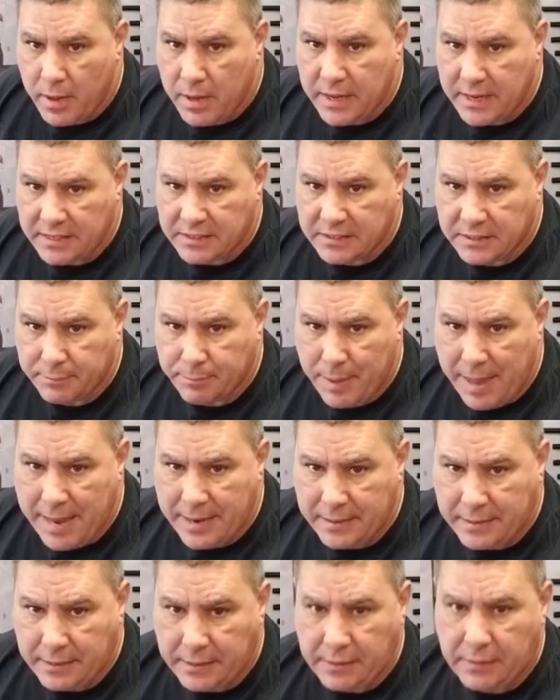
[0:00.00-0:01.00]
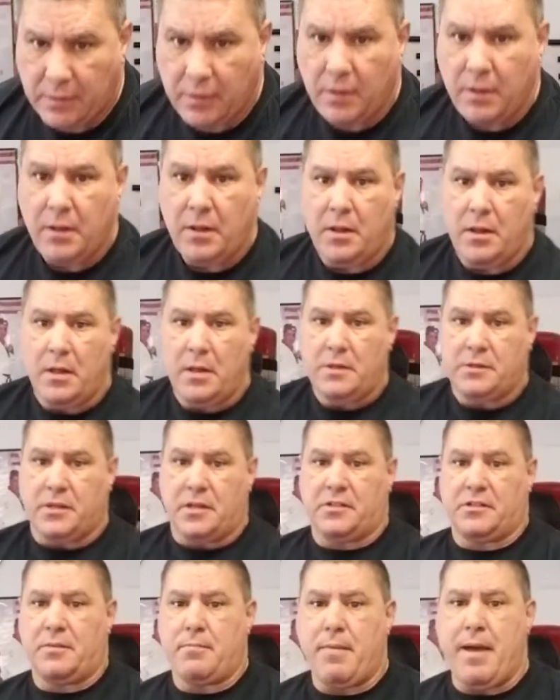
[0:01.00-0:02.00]
He's bending.
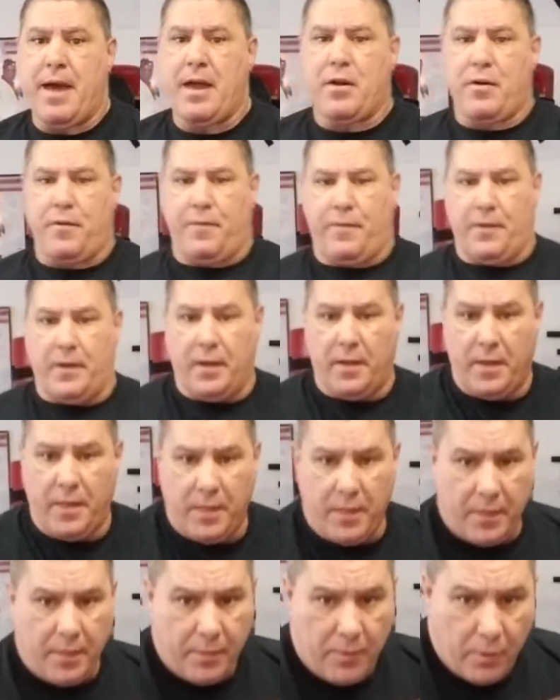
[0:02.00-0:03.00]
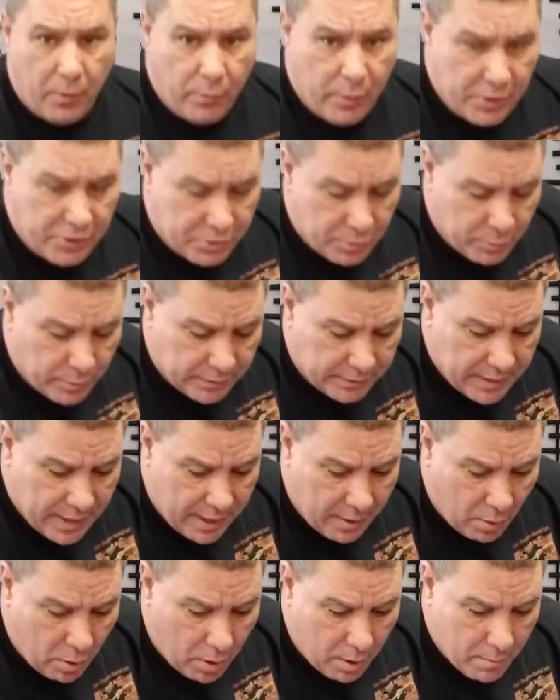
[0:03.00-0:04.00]
Doesn't matter if they're reaching with
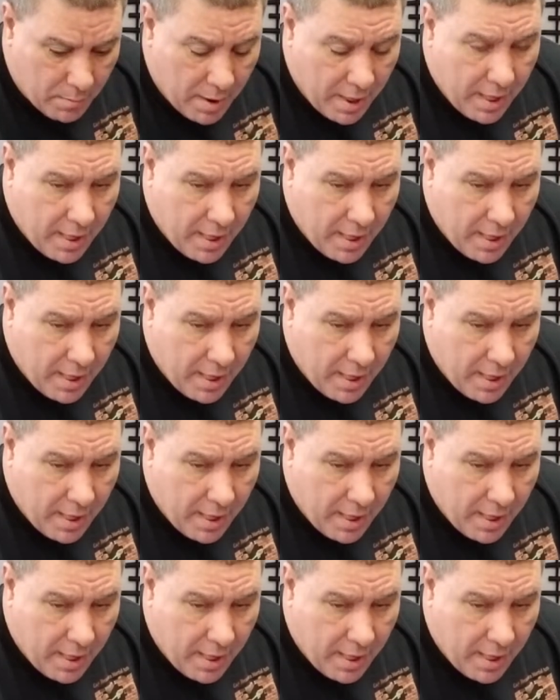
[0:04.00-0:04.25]
that arm.